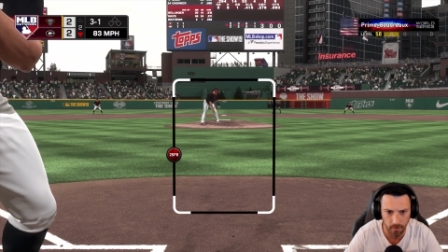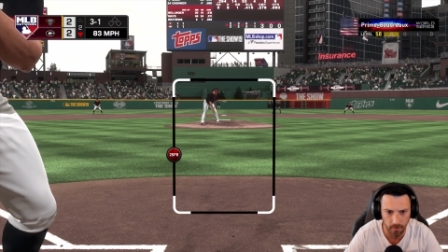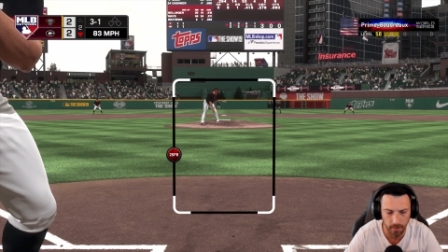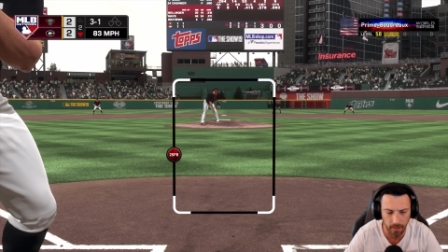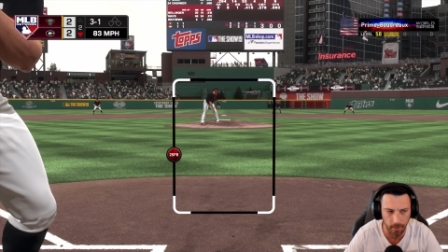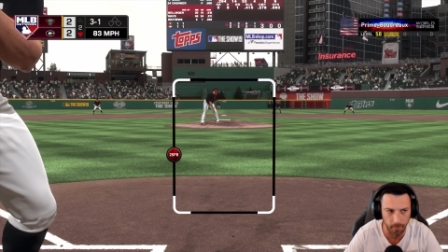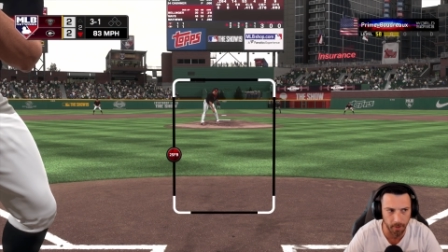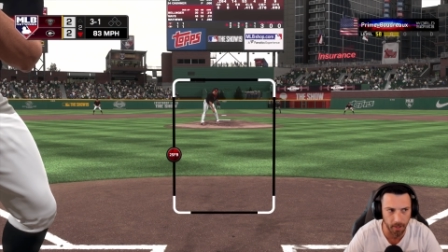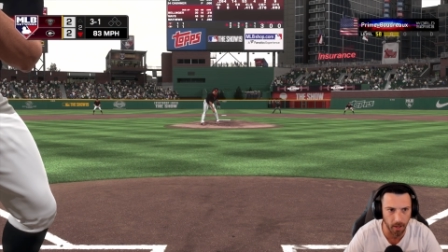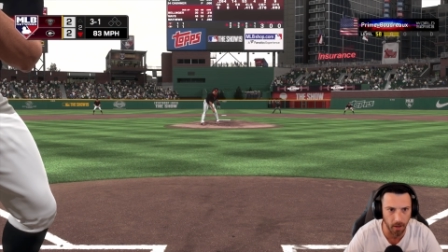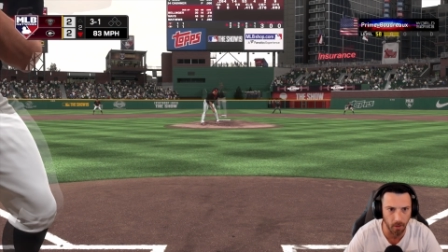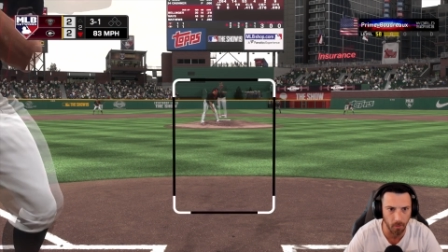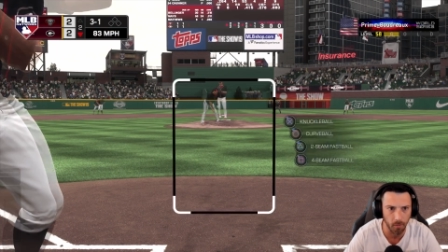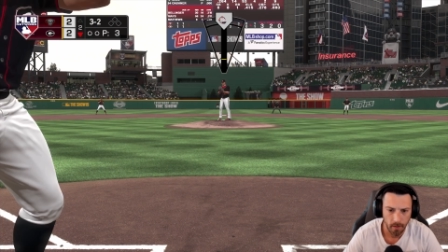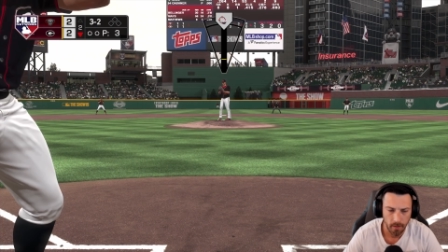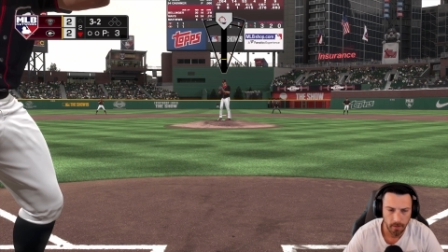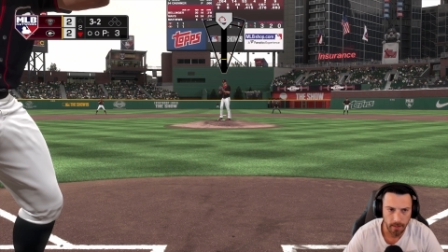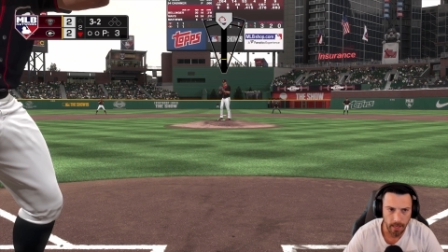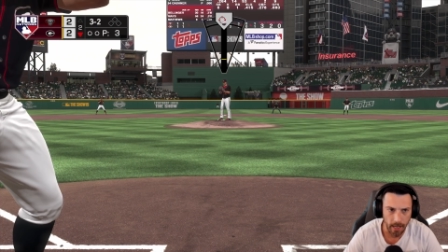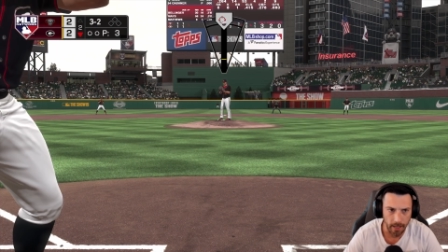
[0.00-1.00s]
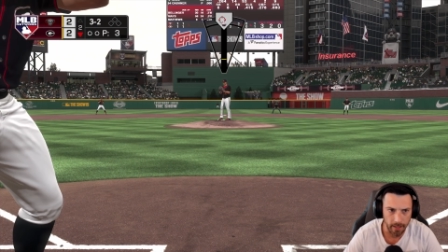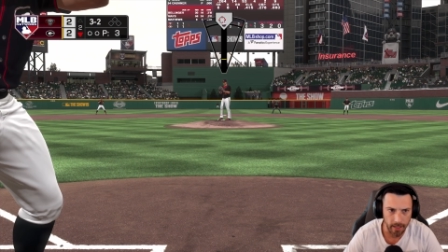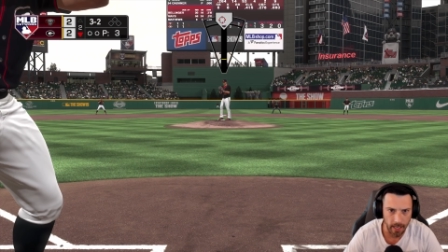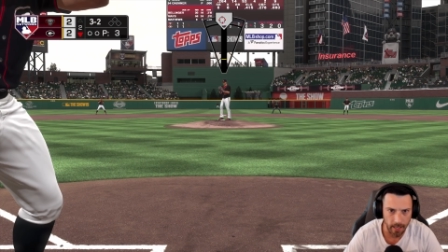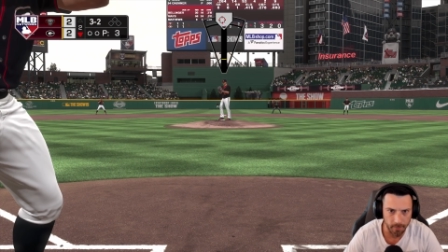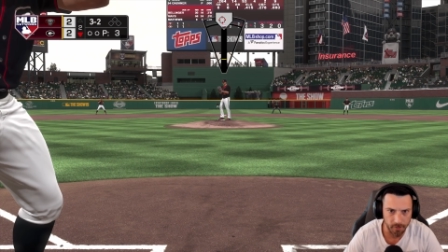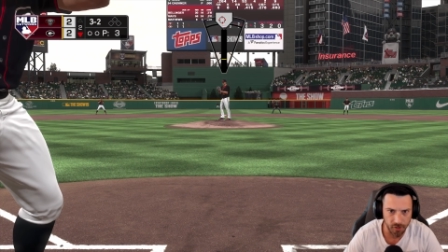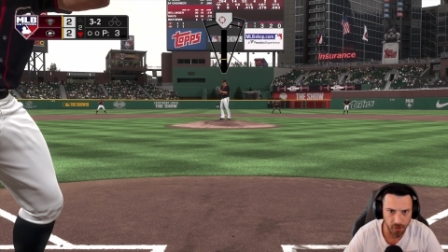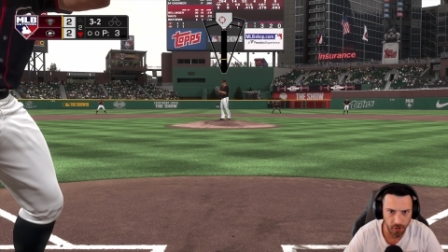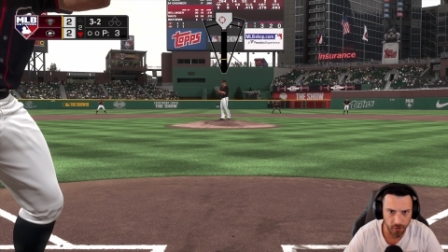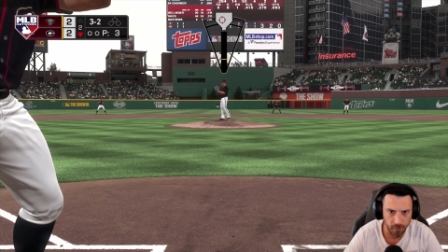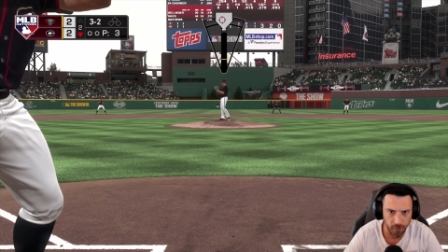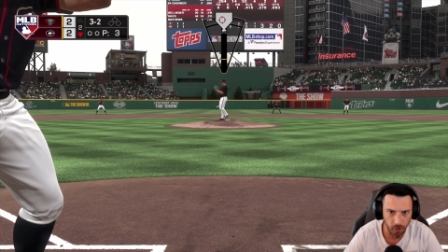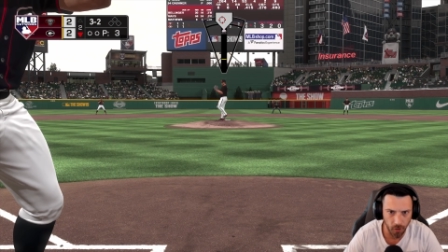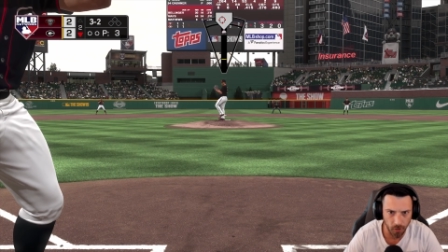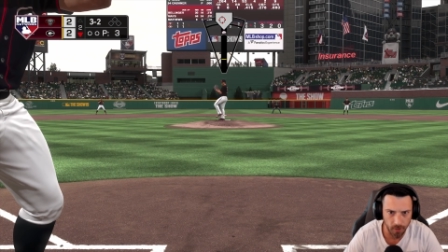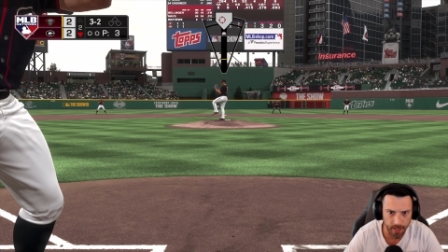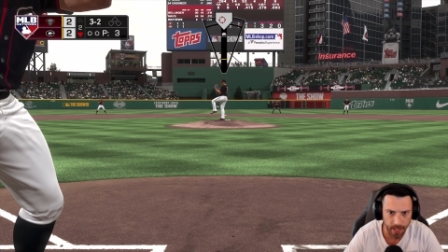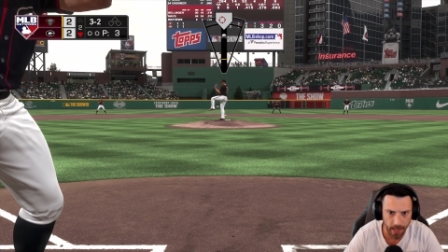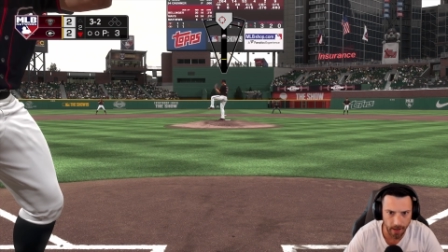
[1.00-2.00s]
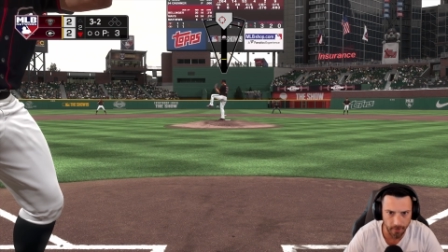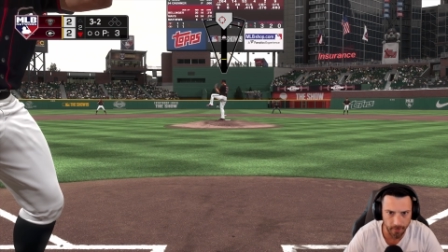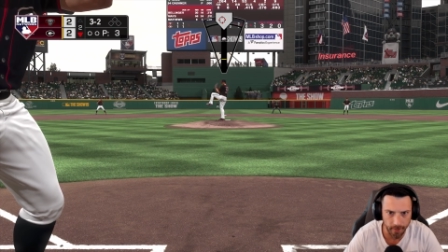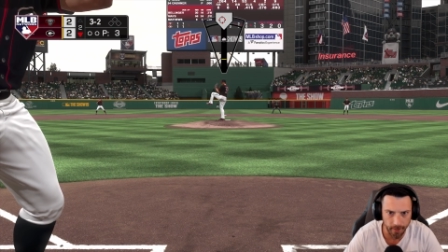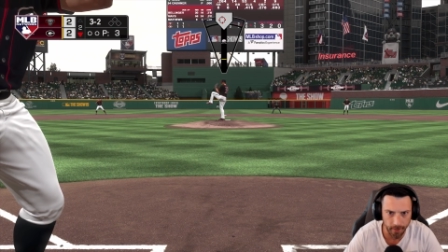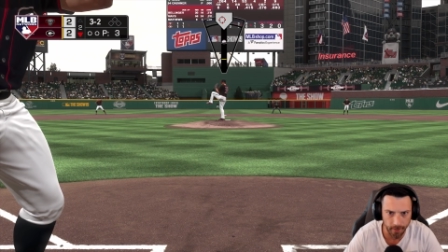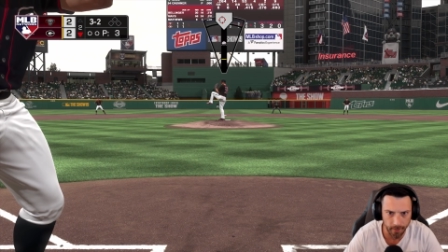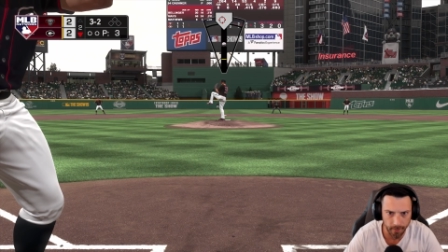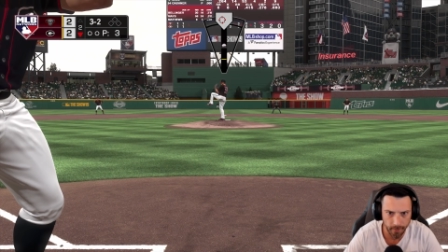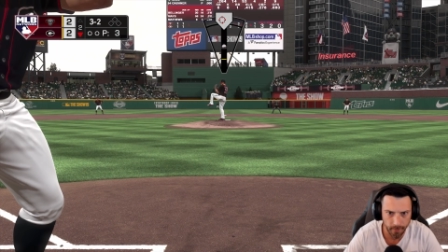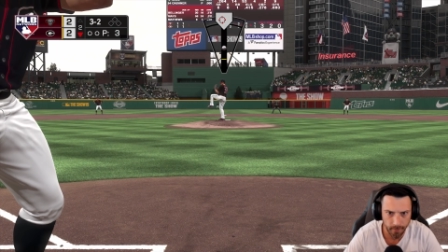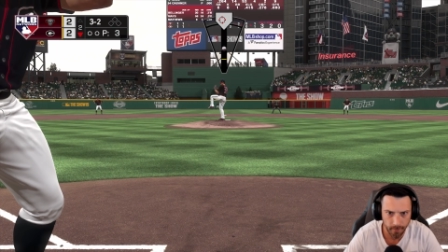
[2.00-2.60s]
There we go. Now you got him, sir. Full count here.